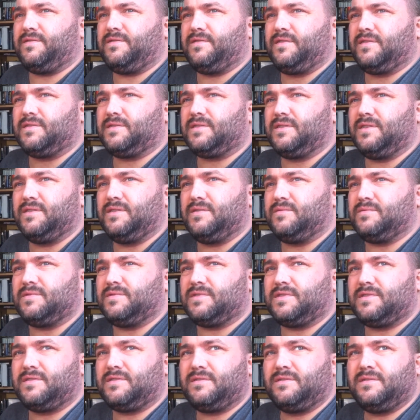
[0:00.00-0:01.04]
Fuck
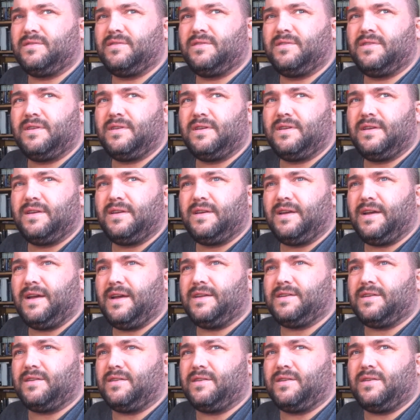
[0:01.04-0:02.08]
knows.
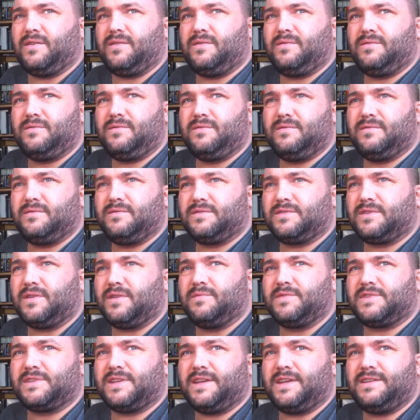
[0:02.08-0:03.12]
I don't know.
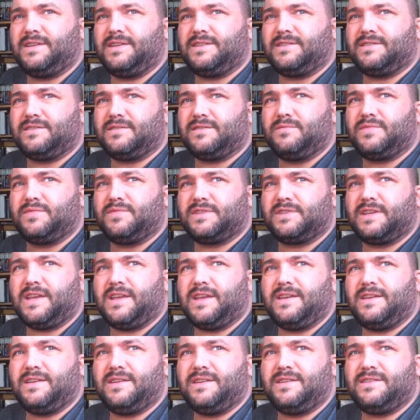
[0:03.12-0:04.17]
Some say it
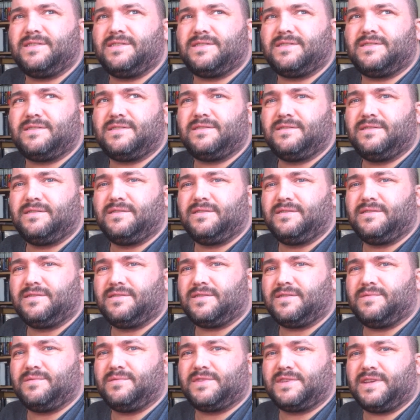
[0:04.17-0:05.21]
is.
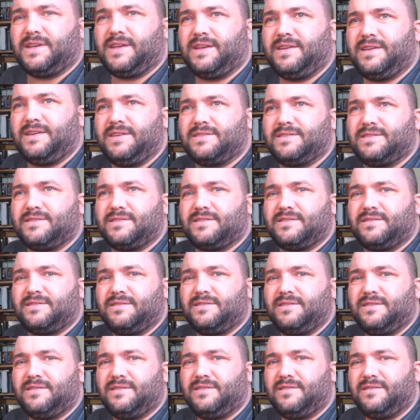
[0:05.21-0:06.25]
Some say it isn't.
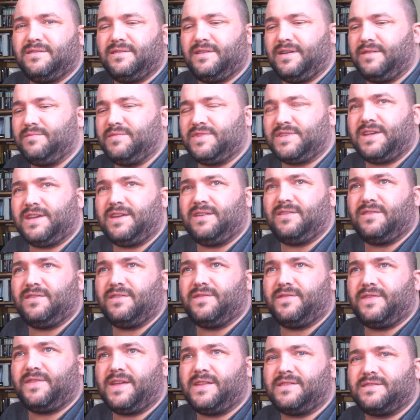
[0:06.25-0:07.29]
I'm sitting on the
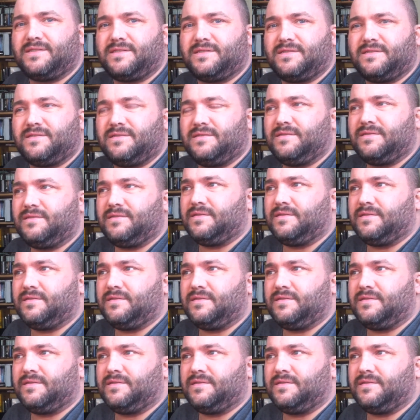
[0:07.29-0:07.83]
fence.